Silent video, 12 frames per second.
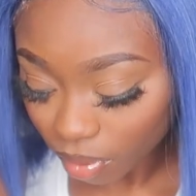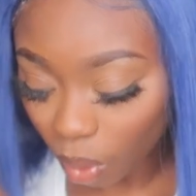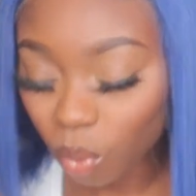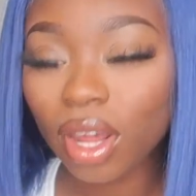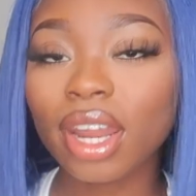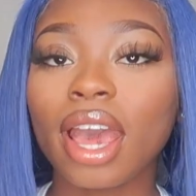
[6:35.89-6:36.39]

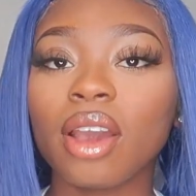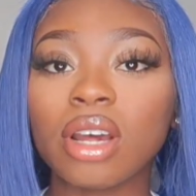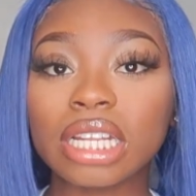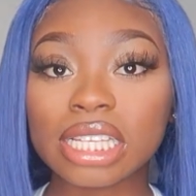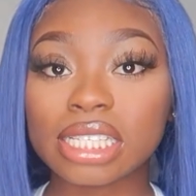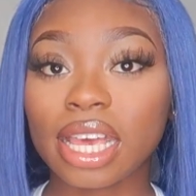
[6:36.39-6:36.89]
When I
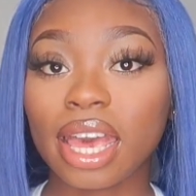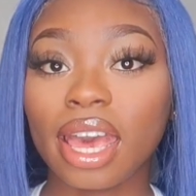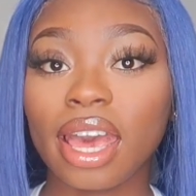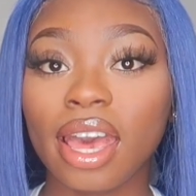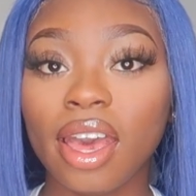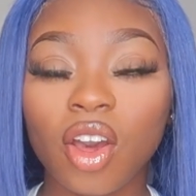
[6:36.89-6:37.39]
got this
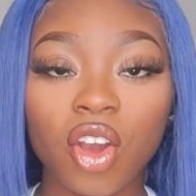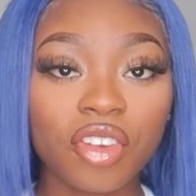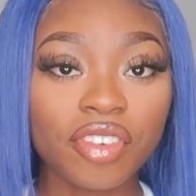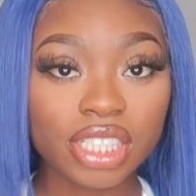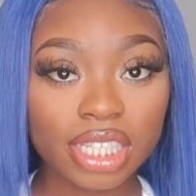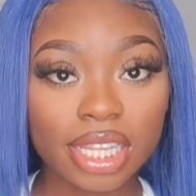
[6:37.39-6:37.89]
hair,
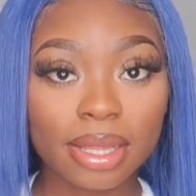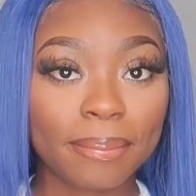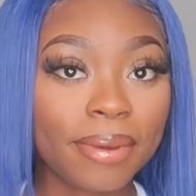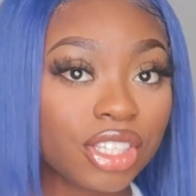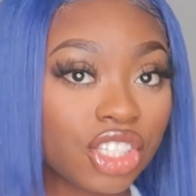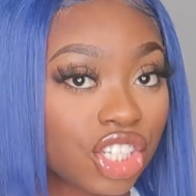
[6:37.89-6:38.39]
originally the
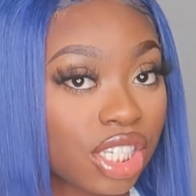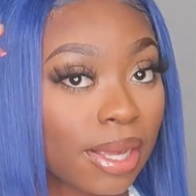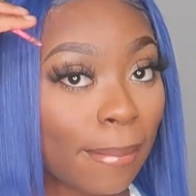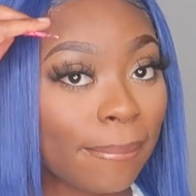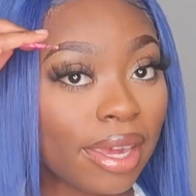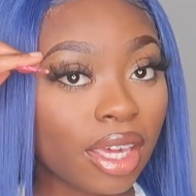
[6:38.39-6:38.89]
picture she
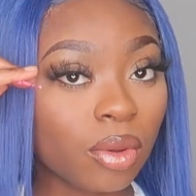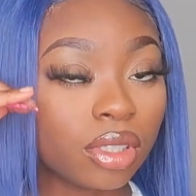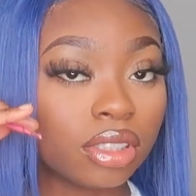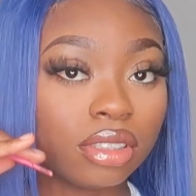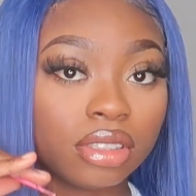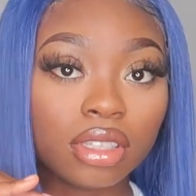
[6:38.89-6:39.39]
sent me, it
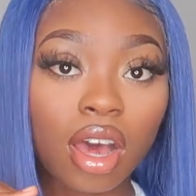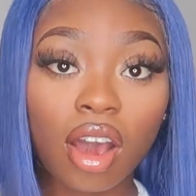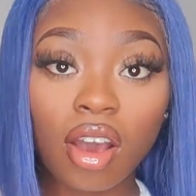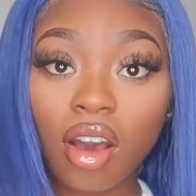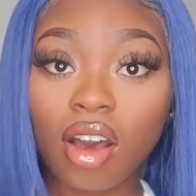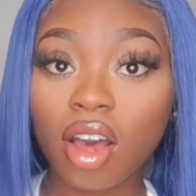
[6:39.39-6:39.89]
was
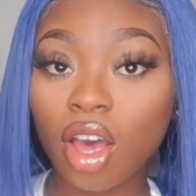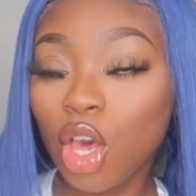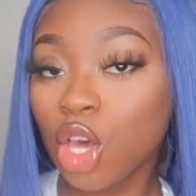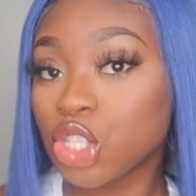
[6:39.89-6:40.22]
darker.